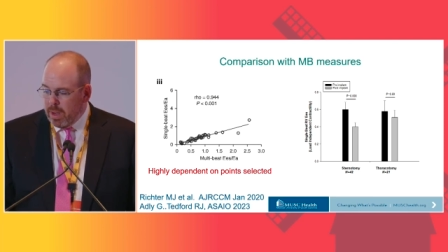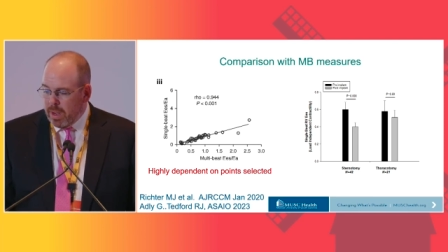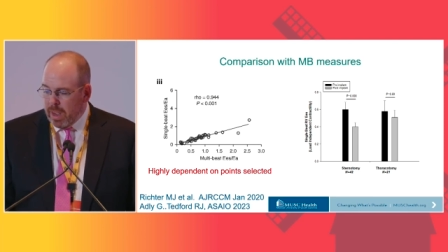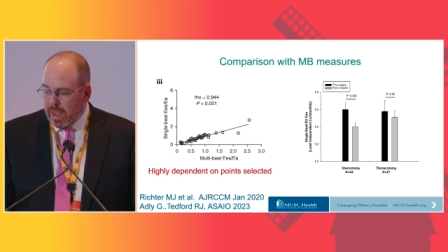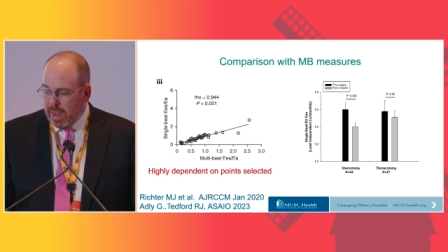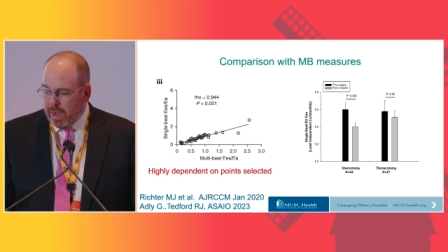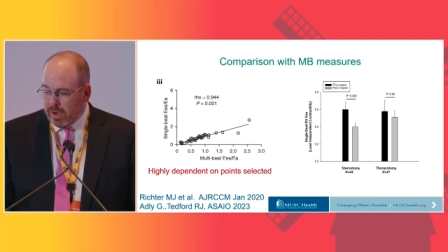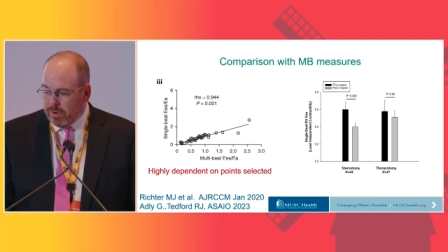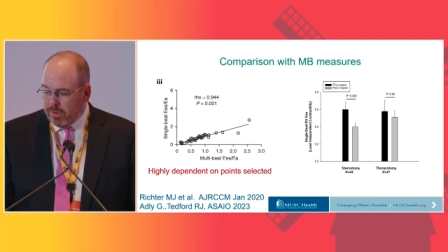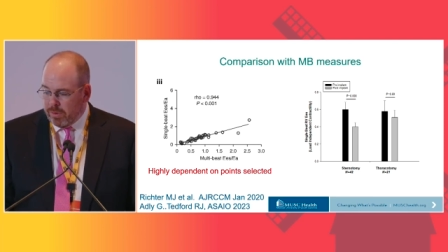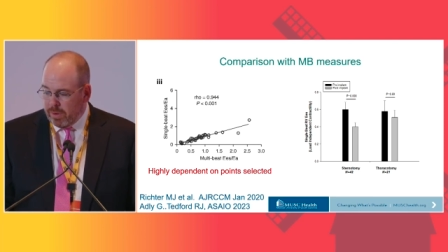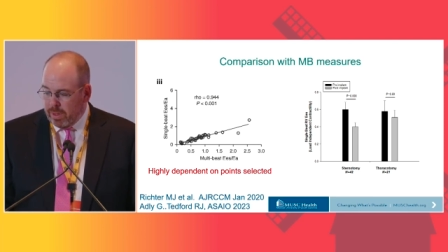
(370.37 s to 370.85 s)

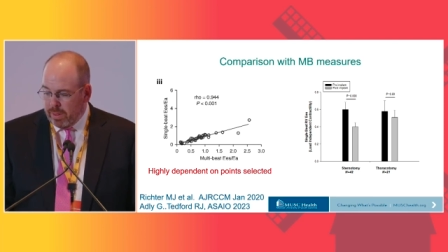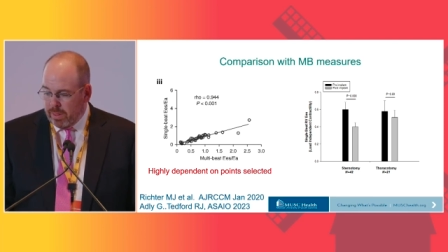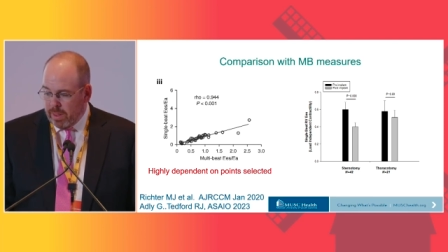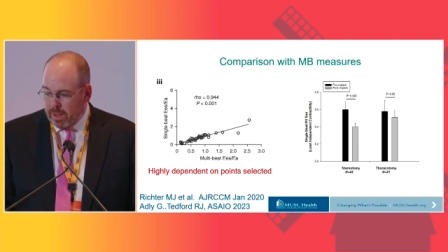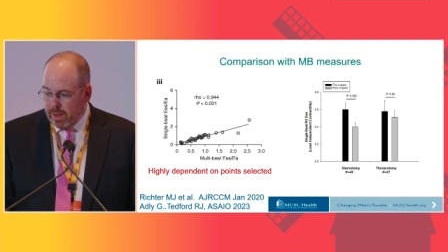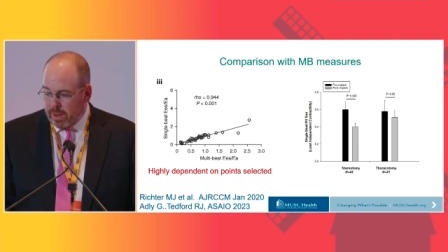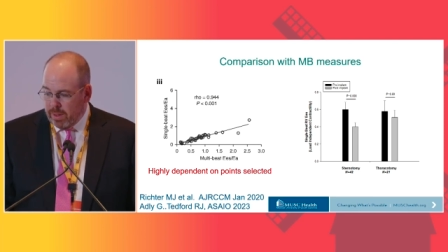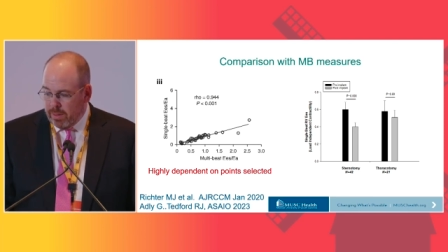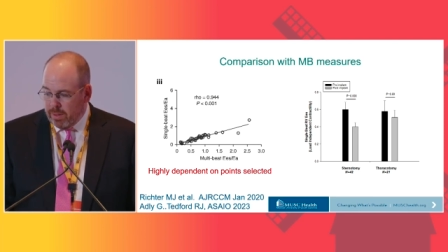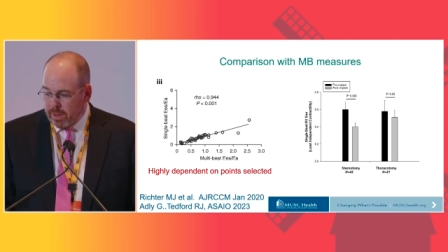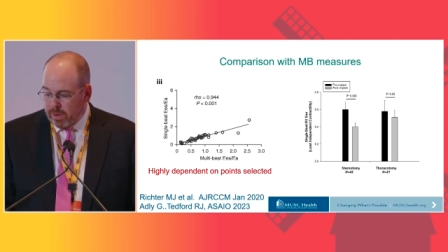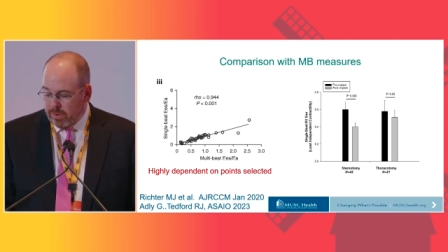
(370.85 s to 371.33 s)
actually
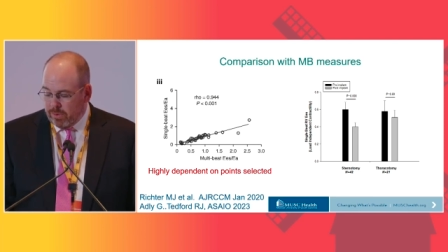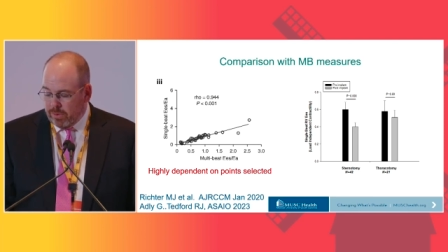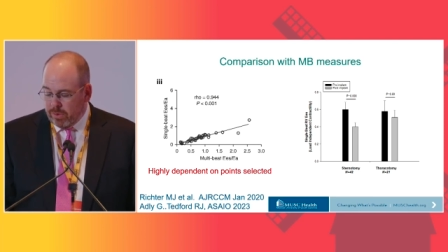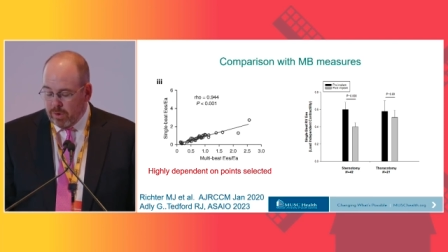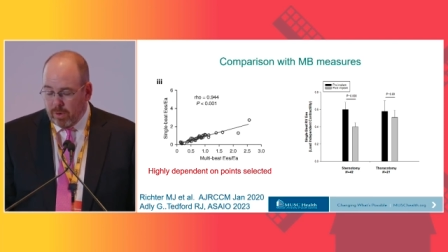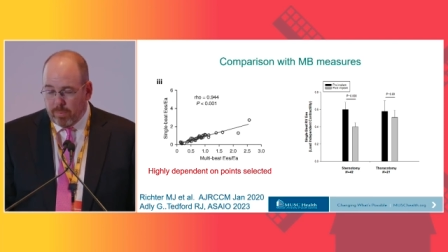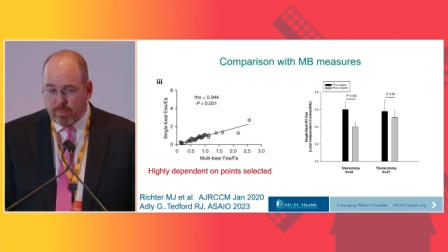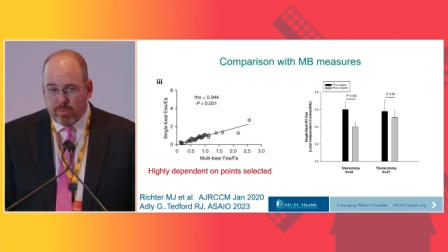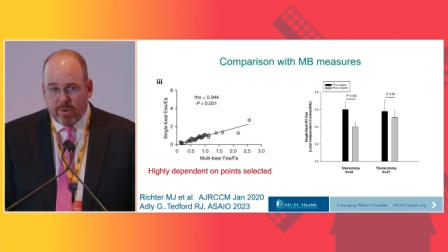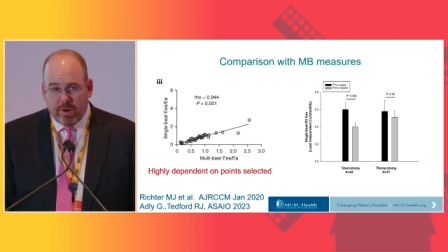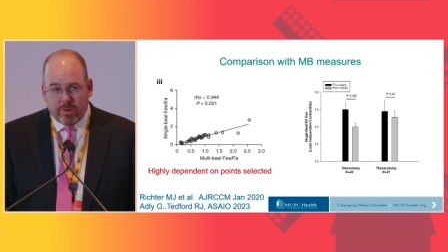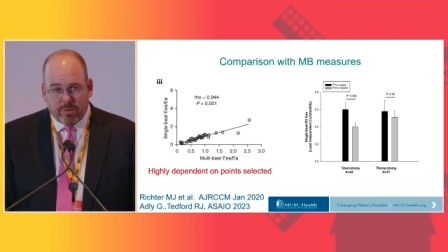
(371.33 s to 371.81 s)
they, they
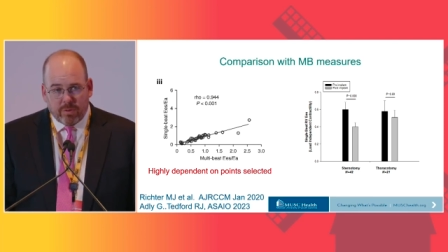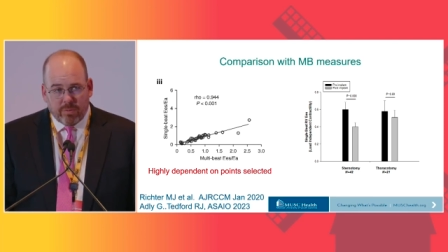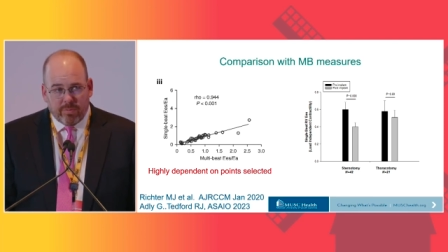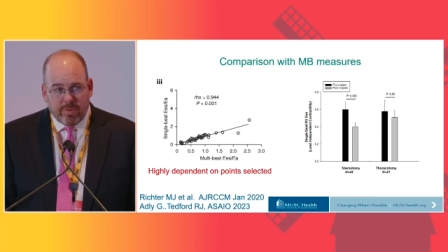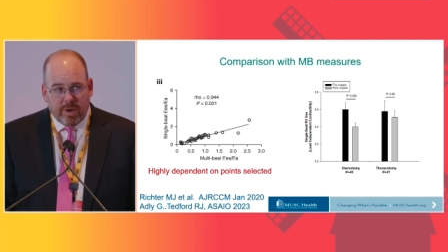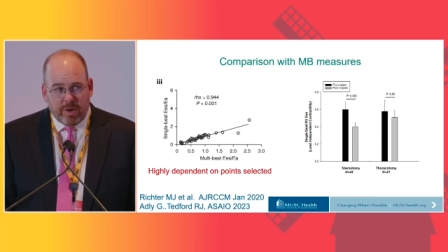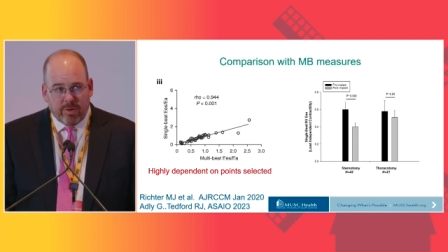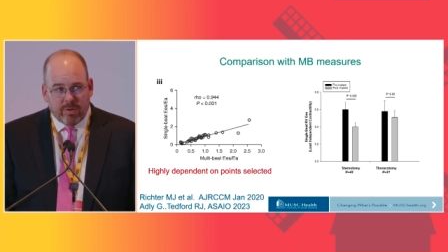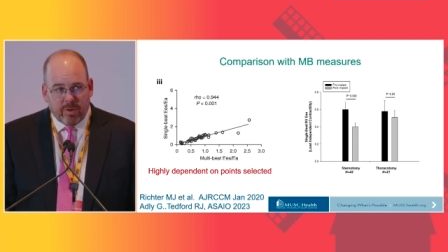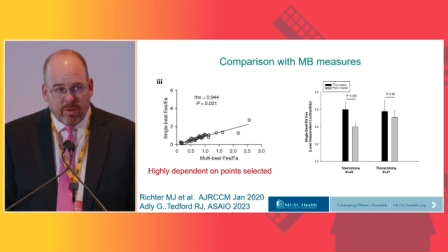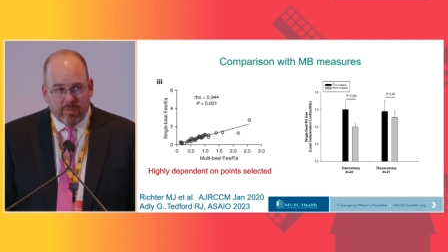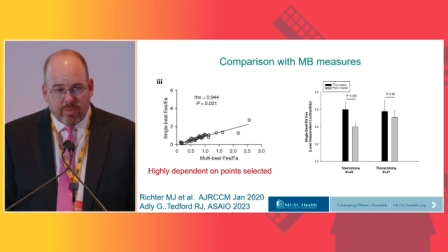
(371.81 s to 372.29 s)
showed
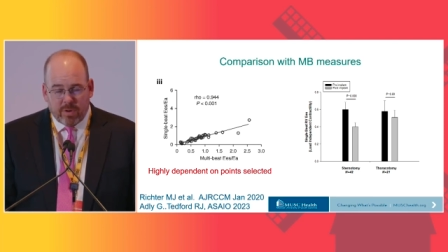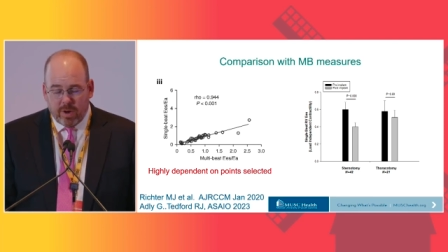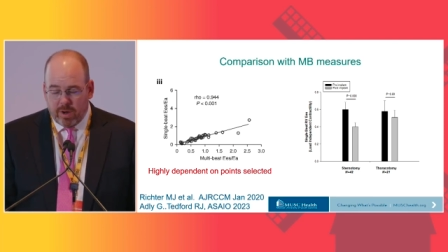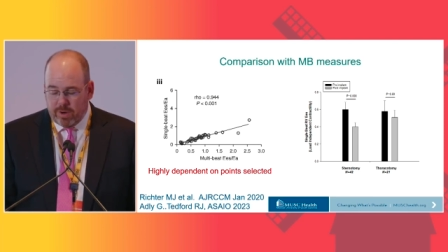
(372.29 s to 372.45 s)
preservation of